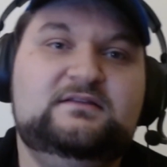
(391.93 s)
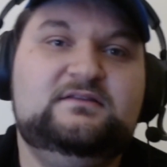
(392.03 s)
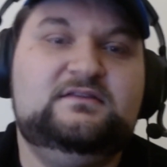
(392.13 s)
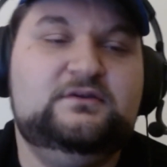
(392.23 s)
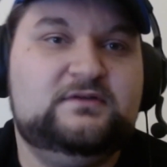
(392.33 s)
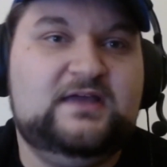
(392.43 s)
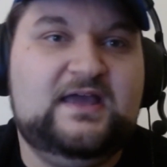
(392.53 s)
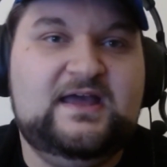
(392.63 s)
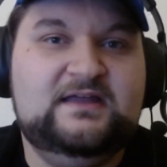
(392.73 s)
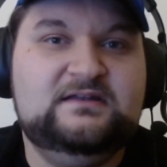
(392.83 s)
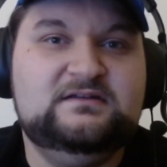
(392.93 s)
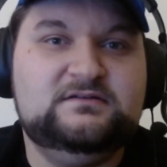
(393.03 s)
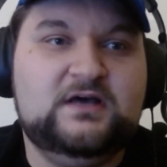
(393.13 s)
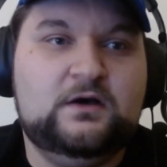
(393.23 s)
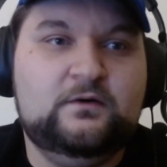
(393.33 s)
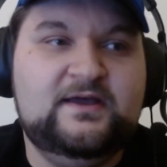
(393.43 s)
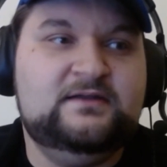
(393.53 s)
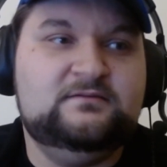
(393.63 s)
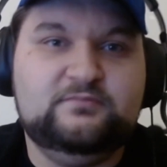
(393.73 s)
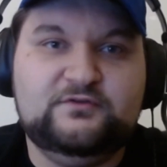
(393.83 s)
you can go
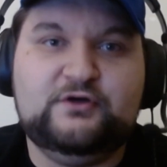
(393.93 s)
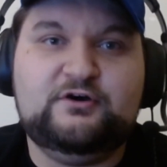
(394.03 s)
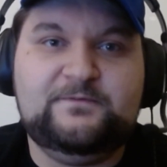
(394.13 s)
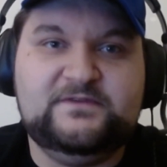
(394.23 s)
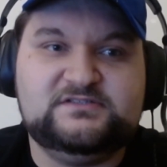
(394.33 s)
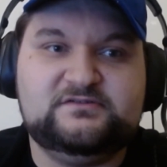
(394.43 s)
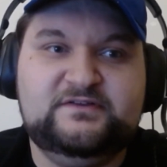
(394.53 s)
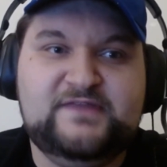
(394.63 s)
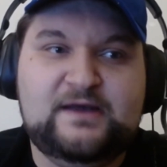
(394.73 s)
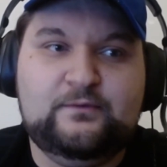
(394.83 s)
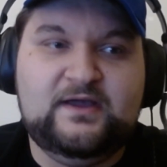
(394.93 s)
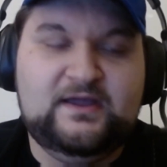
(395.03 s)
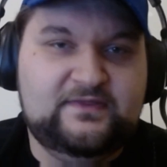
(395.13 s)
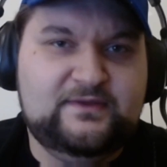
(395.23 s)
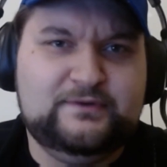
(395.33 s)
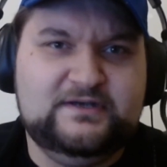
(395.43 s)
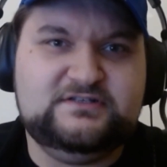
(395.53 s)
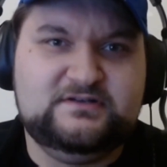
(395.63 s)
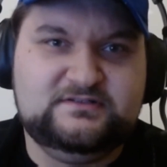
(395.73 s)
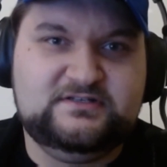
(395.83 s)
in, blow up the screen that way, and then when it's
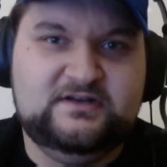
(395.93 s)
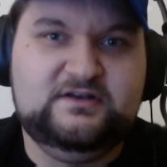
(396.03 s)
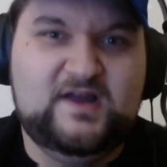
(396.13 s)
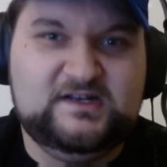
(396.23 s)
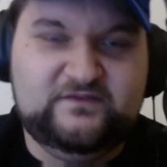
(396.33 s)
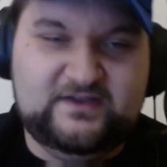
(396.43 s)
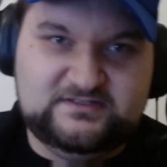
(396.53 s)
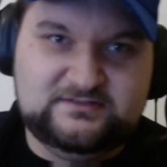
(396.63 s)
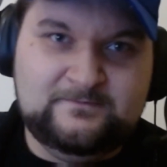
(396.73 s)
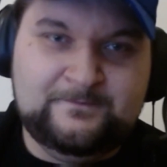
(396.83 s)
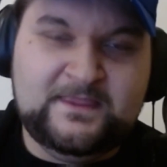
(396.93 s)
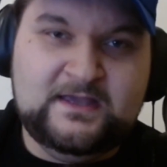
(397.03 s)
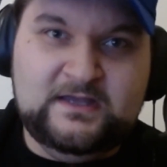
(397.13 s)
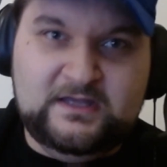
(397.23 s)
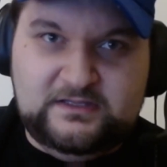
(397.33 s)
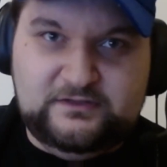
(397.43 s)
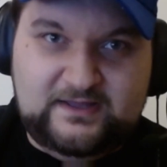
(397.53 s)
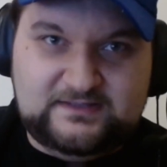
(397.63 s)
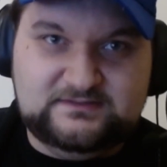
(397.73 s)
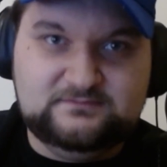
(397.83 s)
your turn, your activation, you
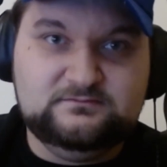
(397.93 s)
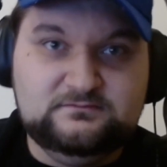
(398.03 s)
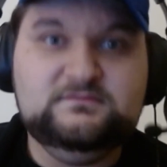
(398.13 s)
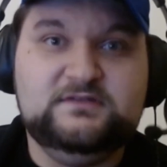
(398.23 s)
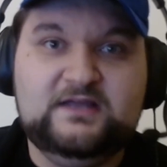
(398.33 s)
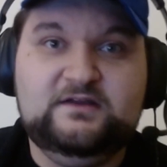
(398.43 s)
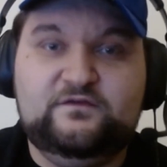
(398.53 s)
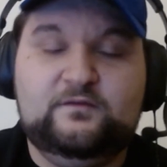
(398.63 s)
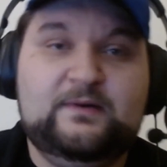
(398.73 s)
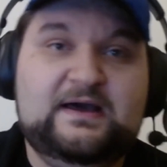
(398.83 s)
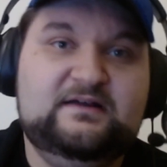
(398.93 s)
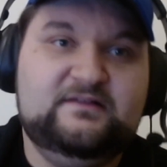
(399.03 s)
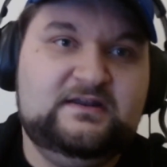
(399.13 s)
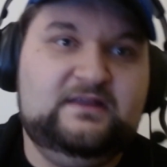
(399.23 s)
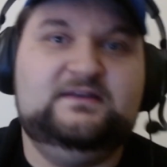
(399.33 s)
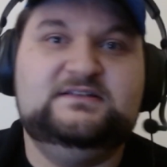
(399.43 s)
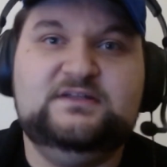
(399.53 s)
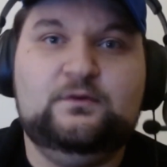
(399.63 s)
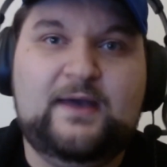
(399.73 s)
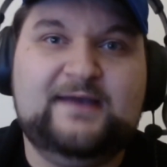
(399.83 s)
get your full pilot, and then you
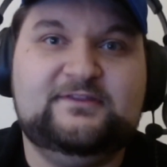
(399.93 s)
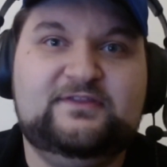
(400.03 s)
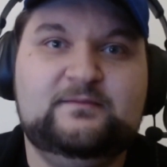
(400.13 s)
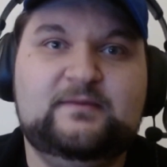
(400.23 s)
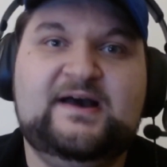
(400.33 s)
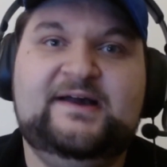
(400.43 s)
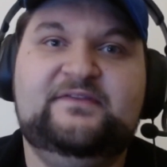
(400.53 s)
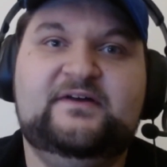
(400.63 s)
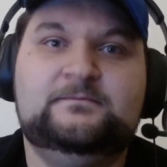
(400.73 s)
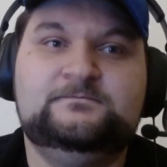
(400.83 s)
still whack the thing behind them.